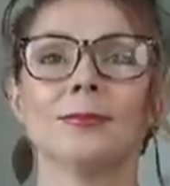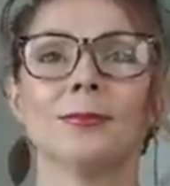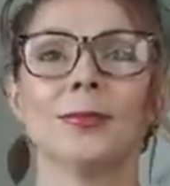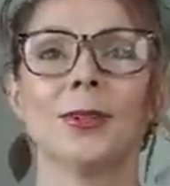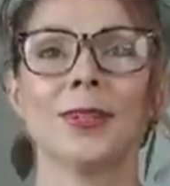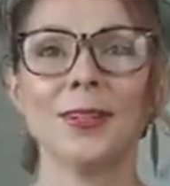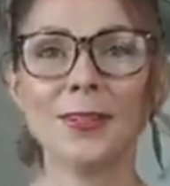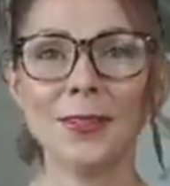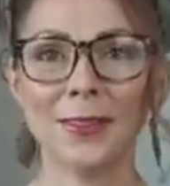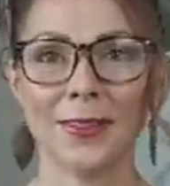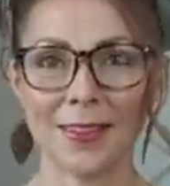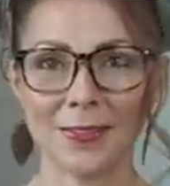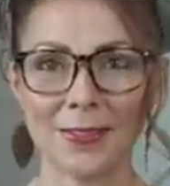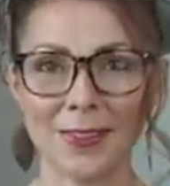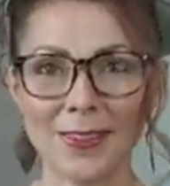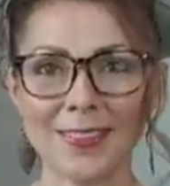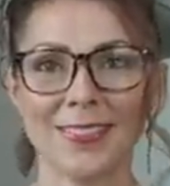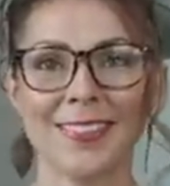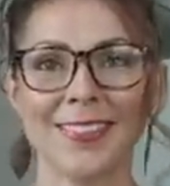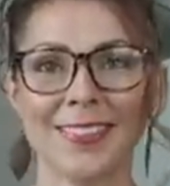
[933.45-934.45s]
what are you doing that
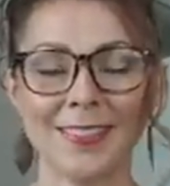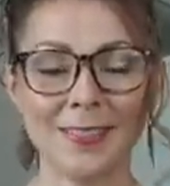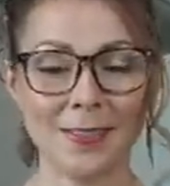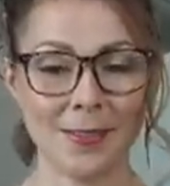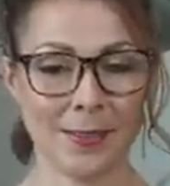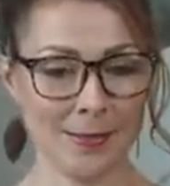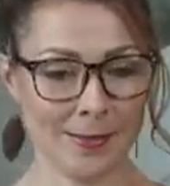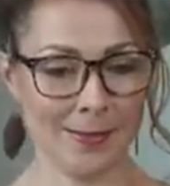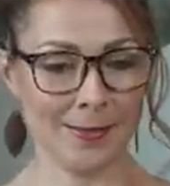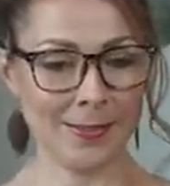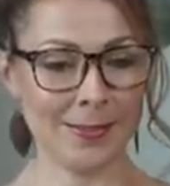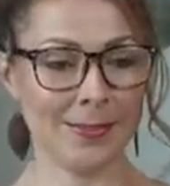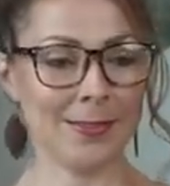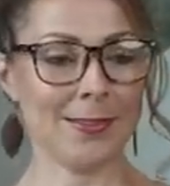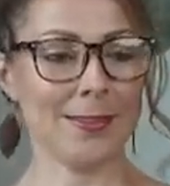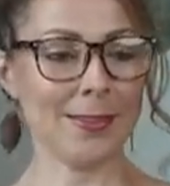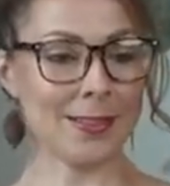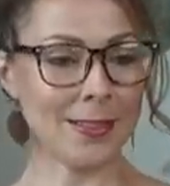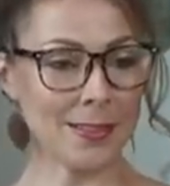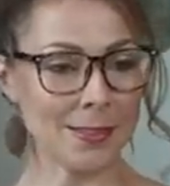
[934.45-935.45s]
for?
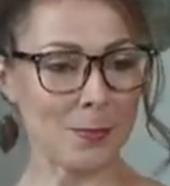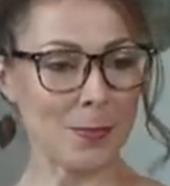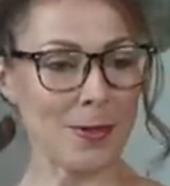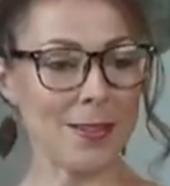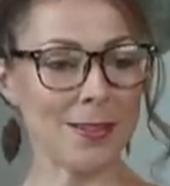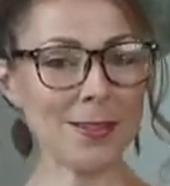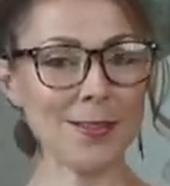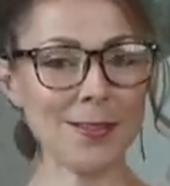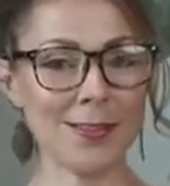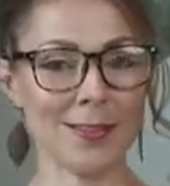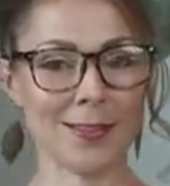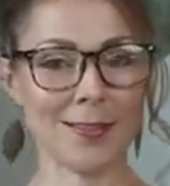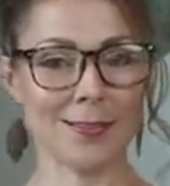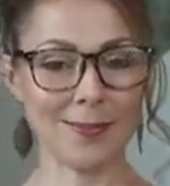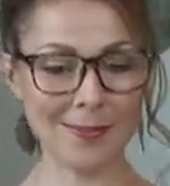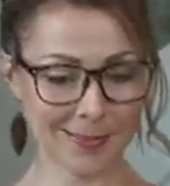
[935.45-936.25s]
Suspenders.